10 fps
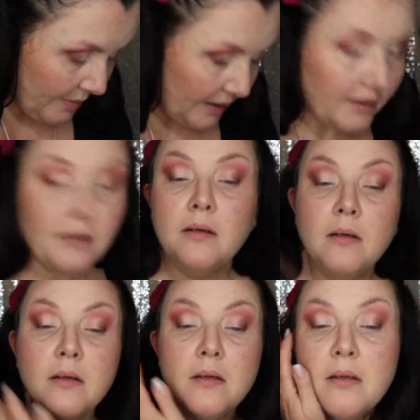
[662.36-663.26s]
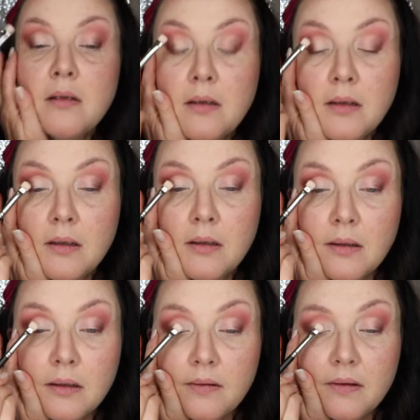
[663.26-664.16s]
But
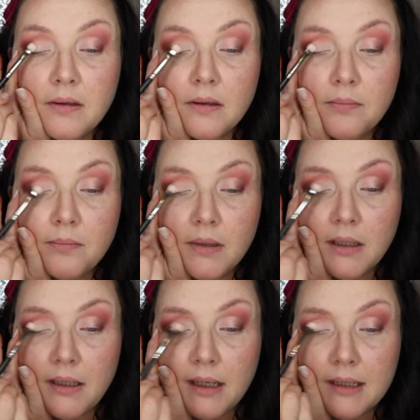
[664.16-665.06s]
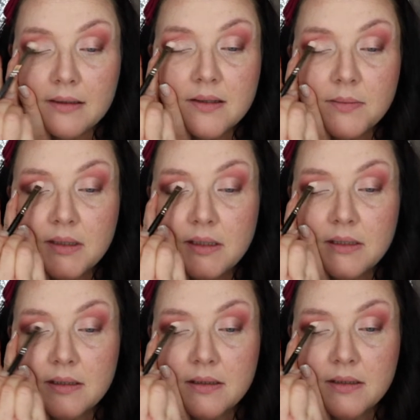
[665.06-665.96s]
I think I might add some
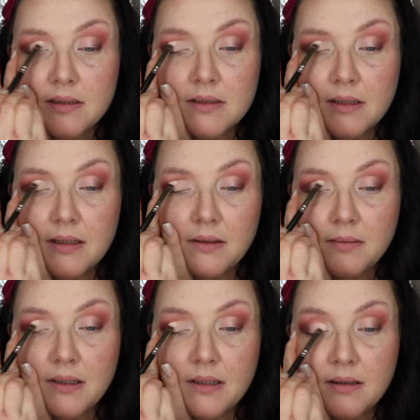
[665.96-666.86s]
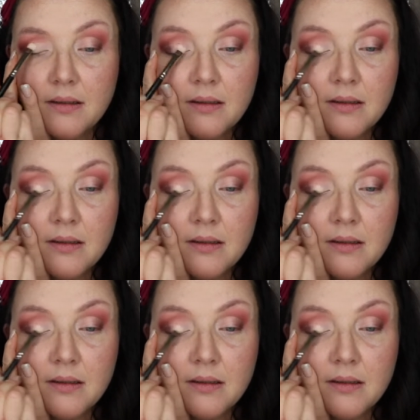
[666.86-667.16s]
glitter to this anyway.